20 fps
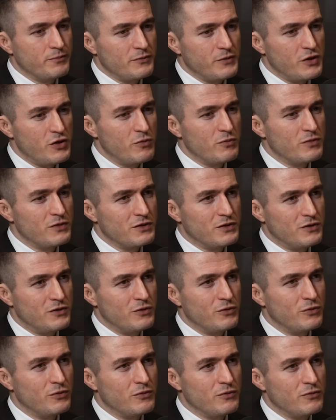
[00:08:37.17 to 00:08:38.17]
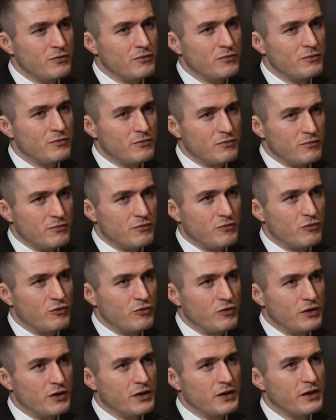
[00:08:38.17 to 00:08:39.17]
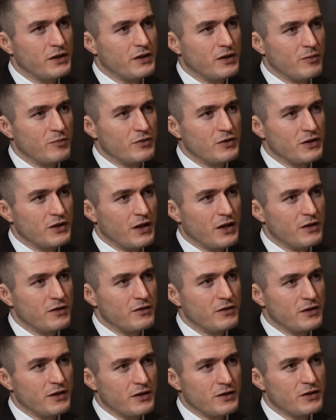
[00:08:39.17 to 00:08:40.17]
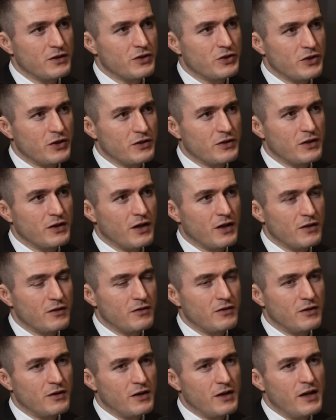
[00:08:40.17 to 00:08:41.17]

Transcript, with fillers: humans do really come together and get their shit together.